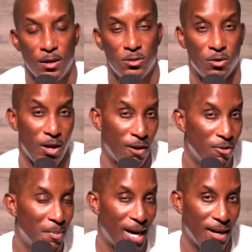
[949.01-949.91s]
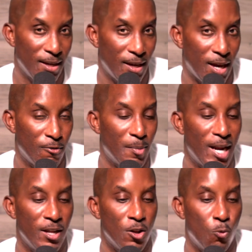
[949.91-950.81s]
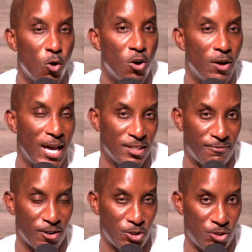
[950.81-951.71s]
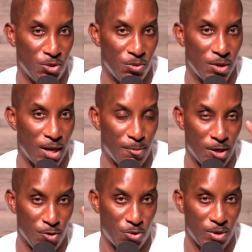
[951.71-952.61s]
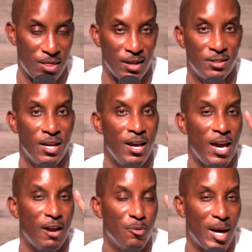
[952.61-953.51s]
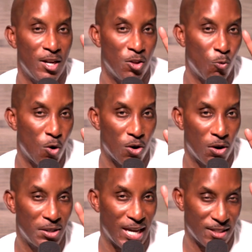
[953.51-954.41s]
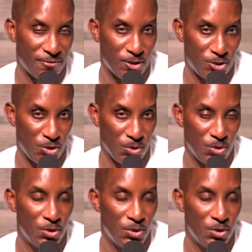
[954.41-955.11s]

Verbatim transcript: So everybody, everybody in the world has the first two. I'm gonna give you three things. Everybody in the world has the first two.